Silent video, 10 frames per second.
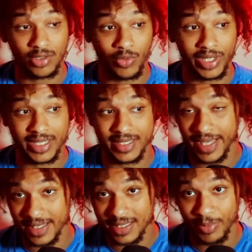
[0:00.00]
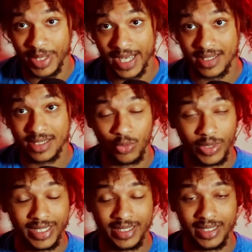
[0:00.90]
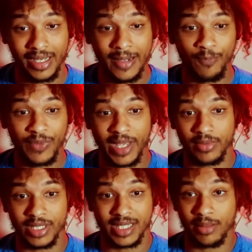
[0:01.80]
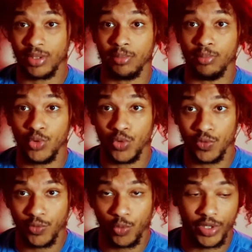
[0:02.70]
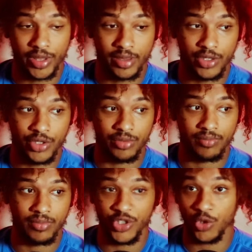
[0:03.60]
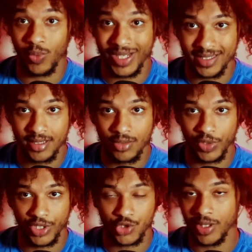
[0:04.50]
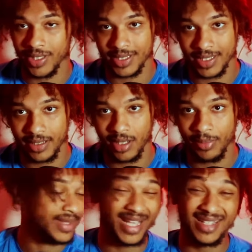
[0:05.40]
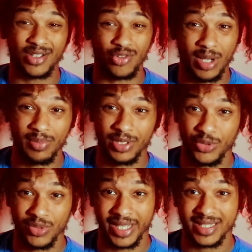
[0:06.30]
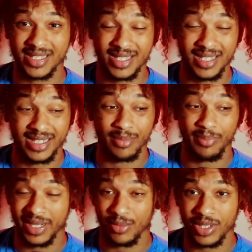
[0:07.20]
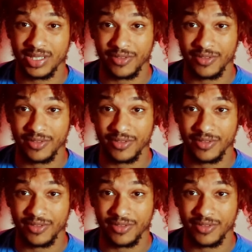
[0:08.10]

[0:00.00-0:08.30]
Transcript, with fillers: The way he takes backs, the way he is able to move with your weight when you're trying to get up. That's the grappling you would like to see in the bantamweight